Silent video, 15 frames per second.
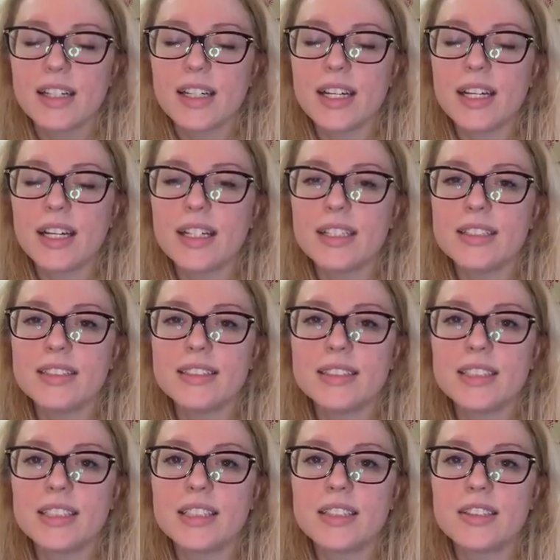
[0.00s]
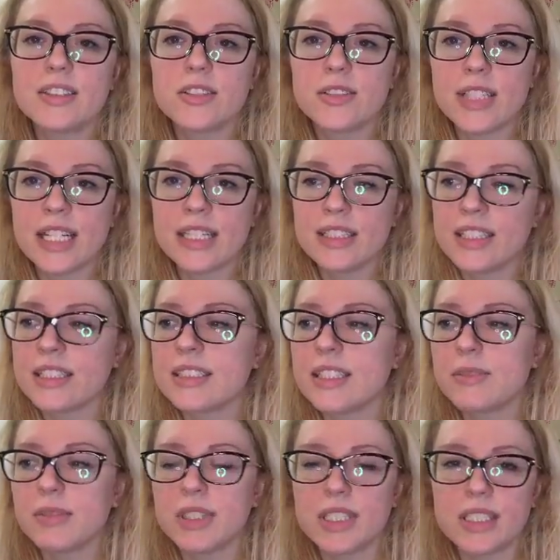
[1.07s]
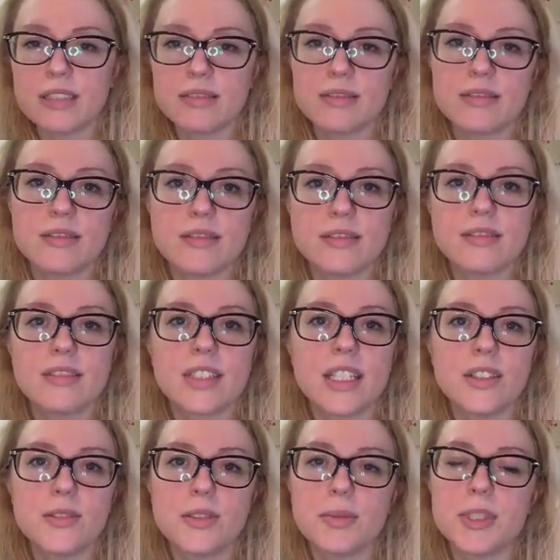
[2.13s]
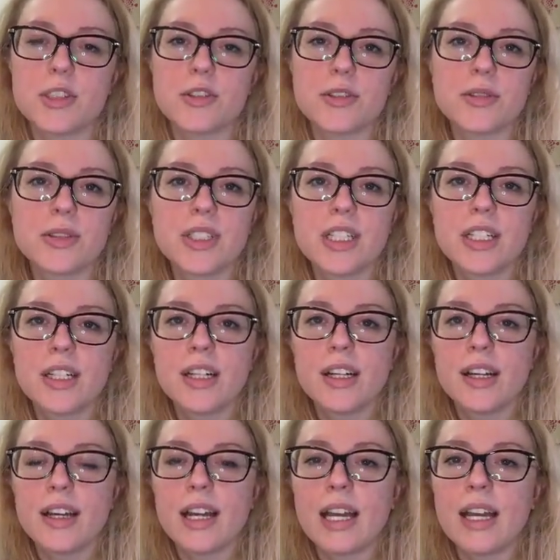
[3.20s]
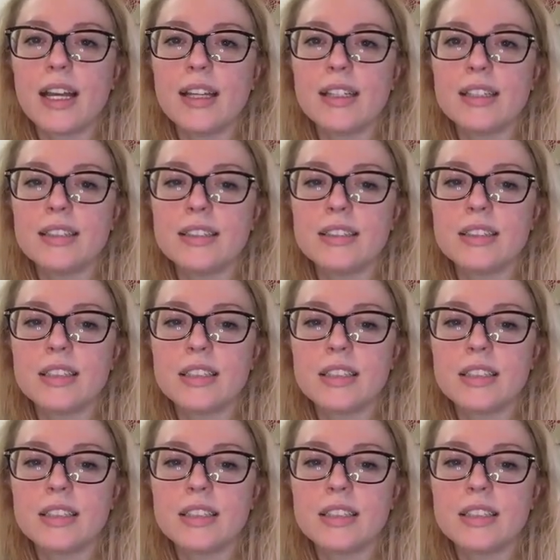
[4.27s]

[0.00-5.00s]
And so that's like one thing I know to be true. And